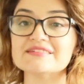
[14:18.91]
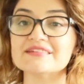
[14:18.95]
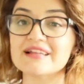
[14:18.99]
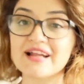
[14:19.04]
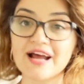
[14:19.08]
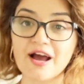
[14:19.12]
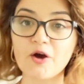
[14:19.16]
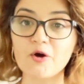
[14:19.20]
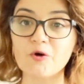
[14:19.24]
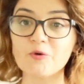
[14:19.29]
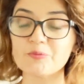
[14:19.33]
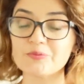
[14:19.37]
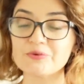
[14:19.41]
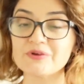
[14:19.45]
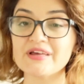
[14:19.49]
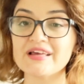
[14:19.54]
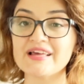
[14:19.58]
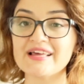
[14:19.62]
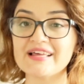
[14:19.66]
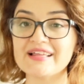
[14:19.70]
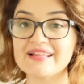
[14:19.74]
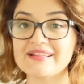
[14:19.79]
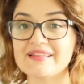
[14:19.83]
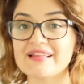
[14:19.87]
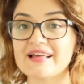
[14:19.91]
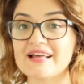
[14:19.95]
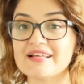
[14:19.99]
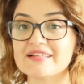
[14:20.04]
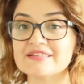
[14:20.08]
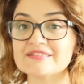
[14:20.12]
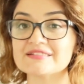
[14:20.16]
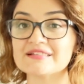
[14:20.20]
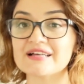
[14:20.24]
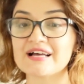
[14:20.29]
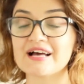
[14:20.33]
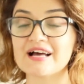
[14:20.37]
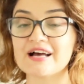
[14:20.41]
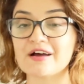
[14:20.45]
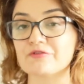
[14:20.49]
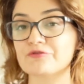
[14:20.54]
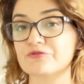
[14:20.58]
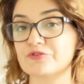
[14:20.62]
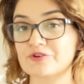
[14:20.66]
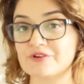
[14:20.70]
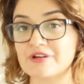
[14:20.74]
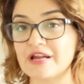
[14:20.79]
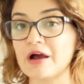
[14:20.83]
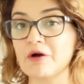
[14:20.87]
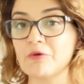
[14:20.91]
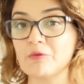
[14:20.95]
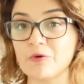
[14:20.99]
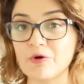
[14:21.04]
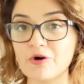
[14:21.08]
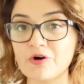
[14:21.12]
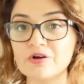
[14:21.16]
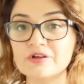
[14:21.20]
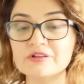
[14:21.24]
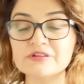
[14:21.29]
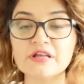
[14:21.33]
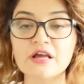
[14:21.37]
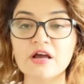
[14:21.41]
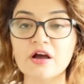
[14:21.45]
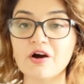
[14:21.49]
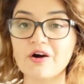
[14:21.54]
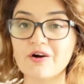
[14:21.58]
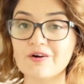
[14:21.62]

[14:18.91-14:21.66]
And I hope that from now on,